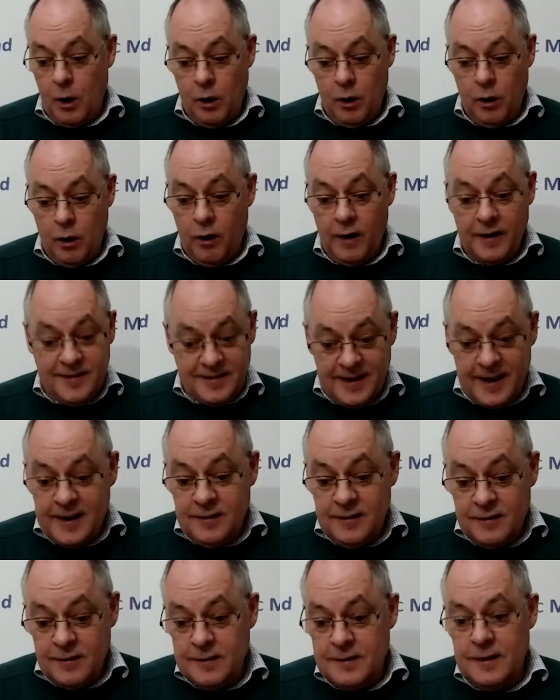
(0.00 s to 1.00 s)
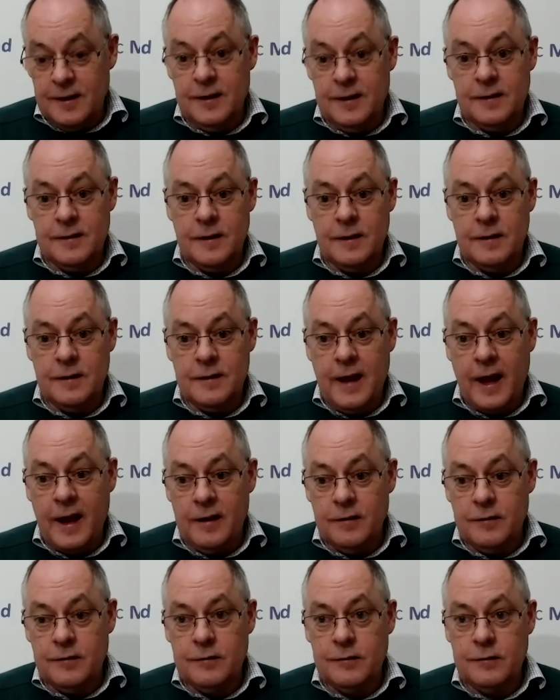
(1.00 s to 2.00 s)
I tend to think that
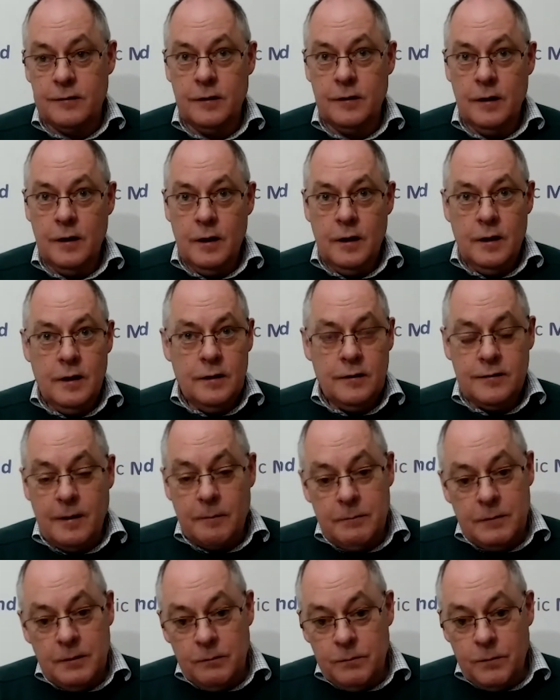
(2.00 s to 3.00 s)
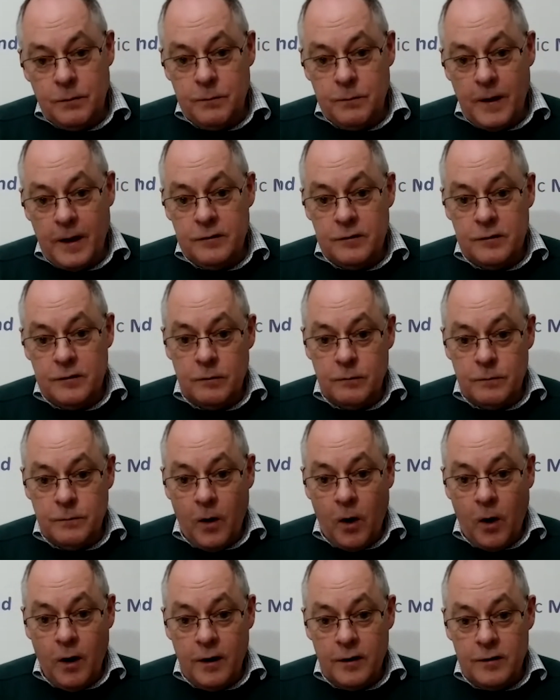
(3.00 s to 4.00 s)
that's something for floods and
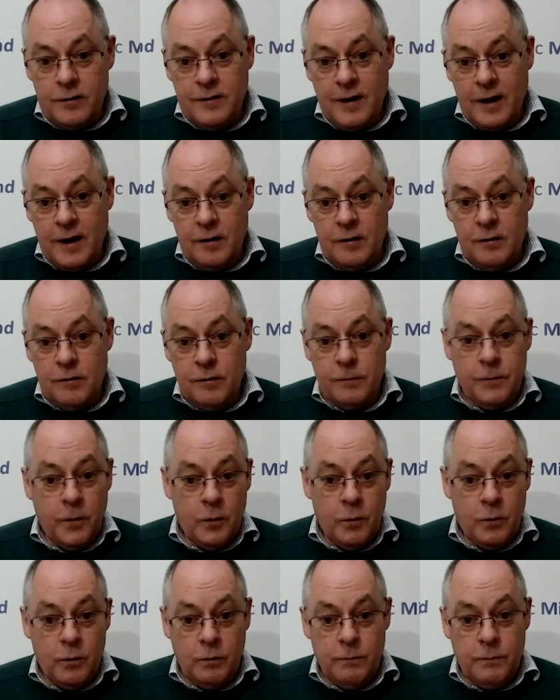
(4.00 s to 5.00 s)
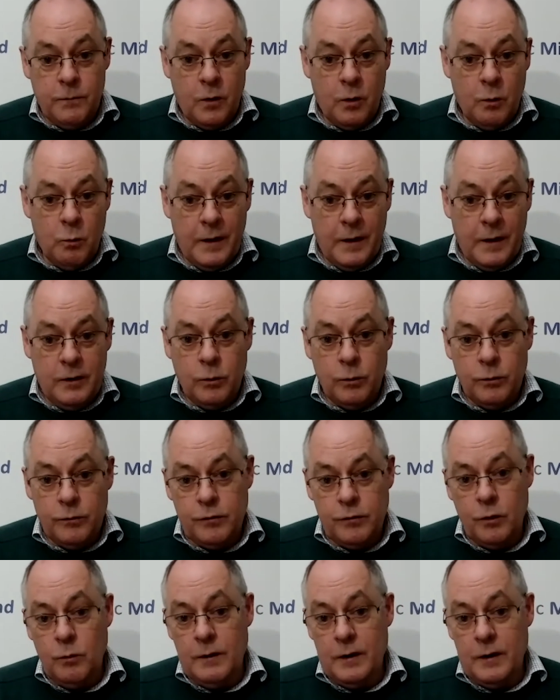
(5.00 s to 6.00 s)
fires and deferral for a
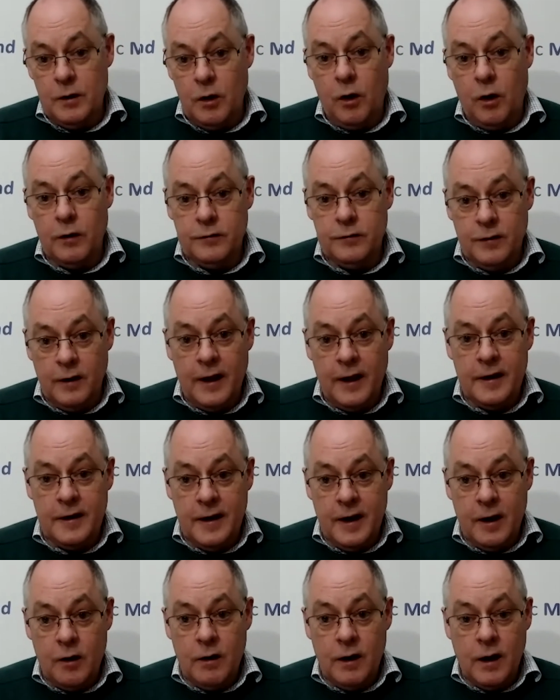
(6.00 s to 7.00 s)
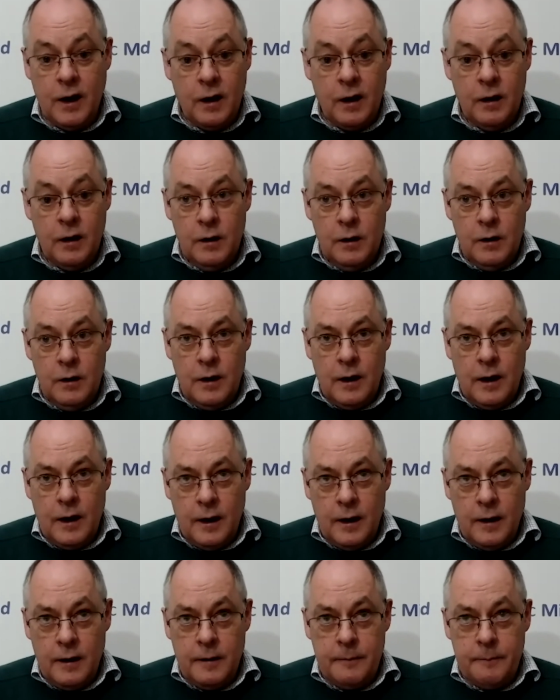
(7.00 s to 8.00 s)
week or two in an isolated area.
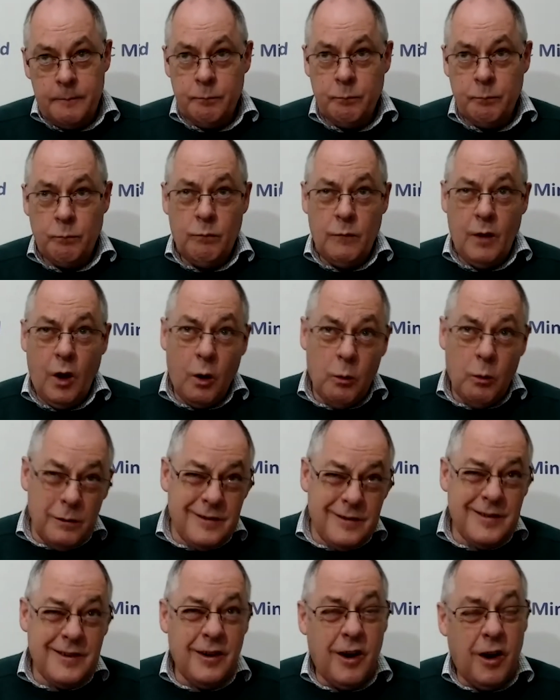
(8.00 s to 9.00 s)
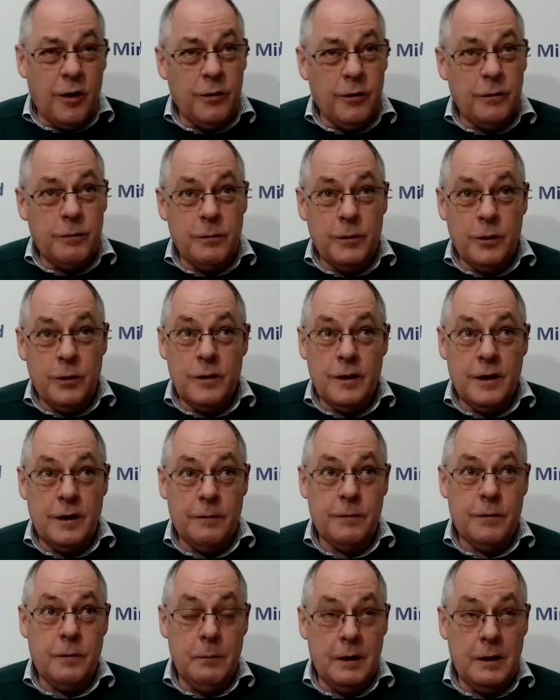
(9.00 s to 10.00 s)
I would still
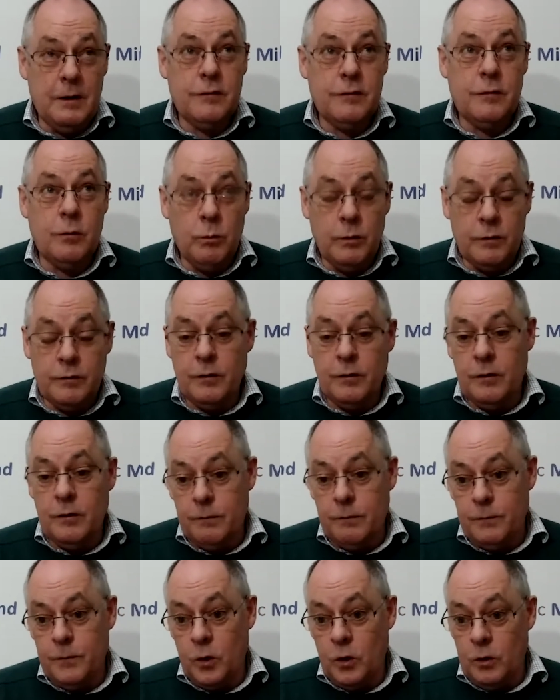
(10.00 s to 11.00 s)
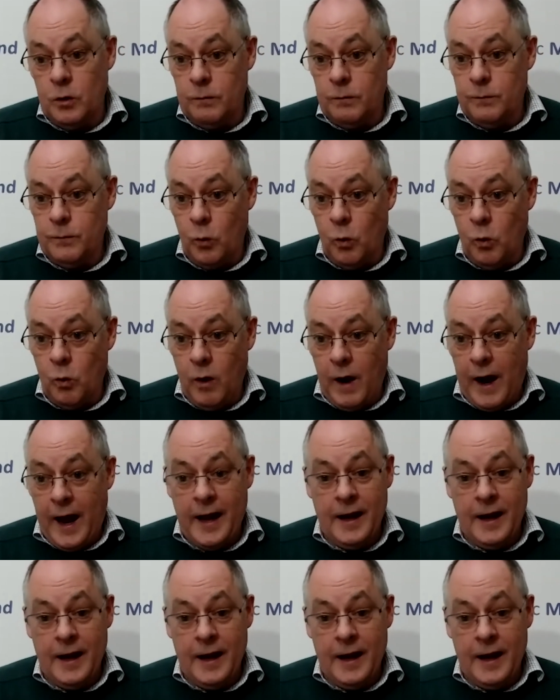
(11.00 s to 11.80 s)
hold the view that if the Minister were to defer